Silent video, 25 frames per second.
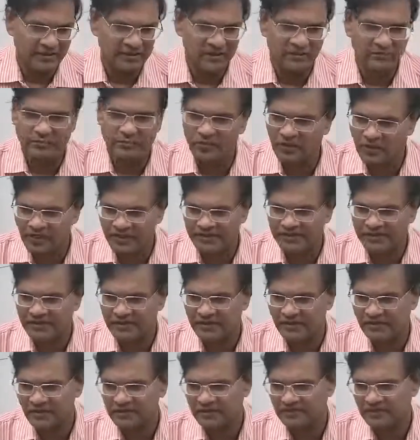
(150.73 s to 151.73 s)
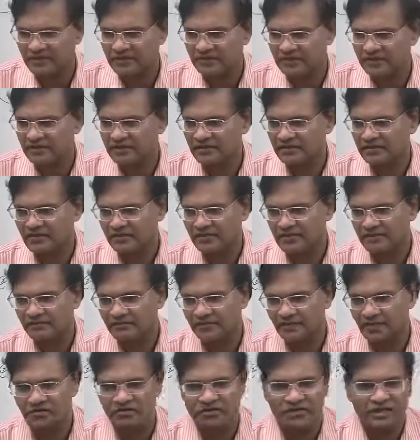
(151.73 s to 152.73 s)
police, we
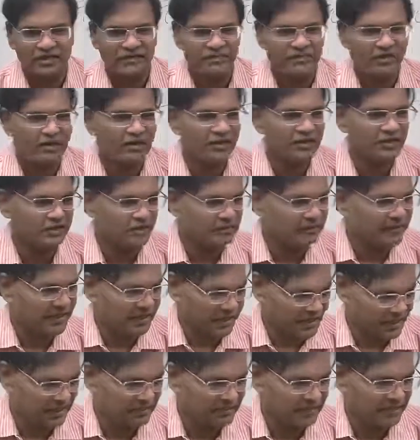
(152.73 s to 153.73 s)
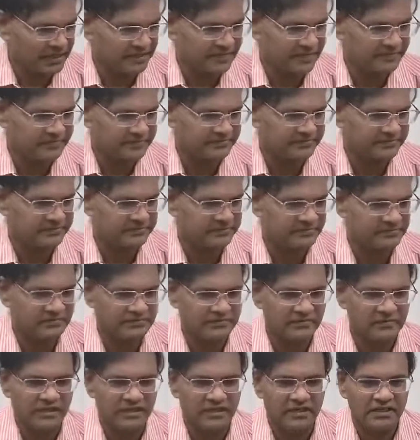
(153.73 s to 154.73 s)
are talking about the UPA government.
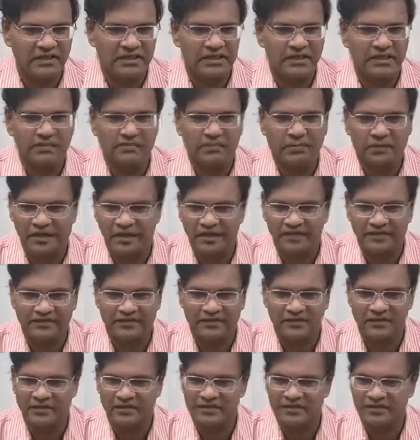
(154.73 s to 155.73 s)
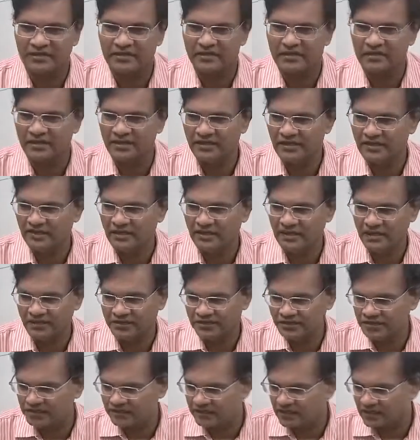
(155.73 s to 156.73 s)
Police, as
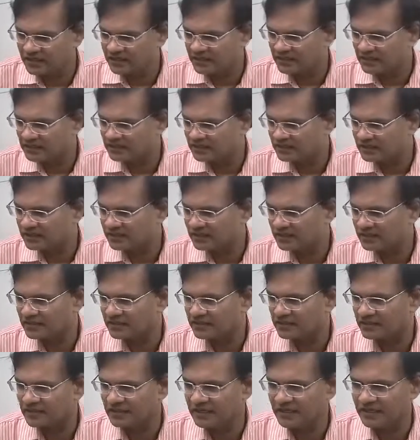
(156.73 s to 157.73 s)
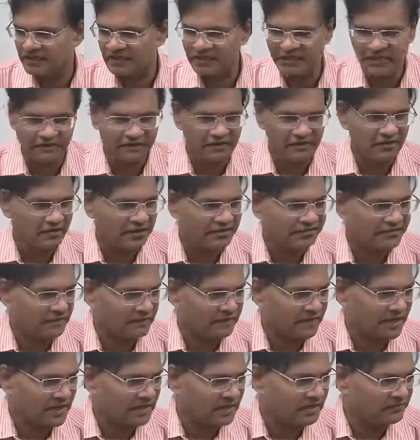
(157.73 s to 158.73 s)
usual, they were doing some
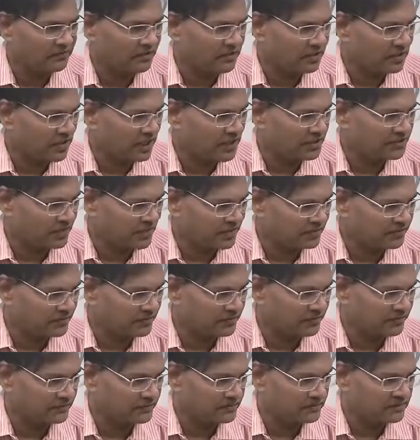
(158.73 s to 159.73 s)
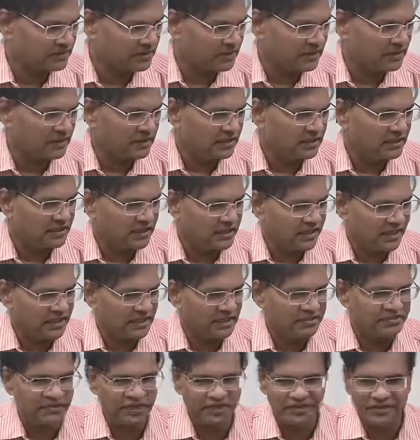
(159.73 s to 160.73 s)
kind of ordinary checks in the
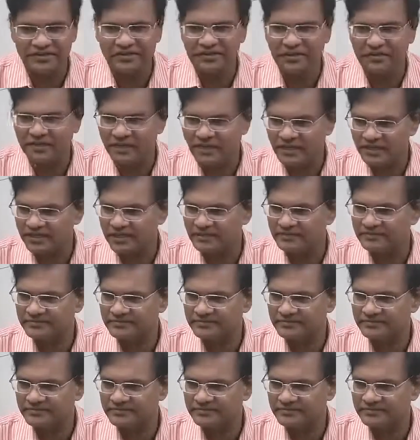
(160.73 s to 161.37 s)
Chandni Chowk area,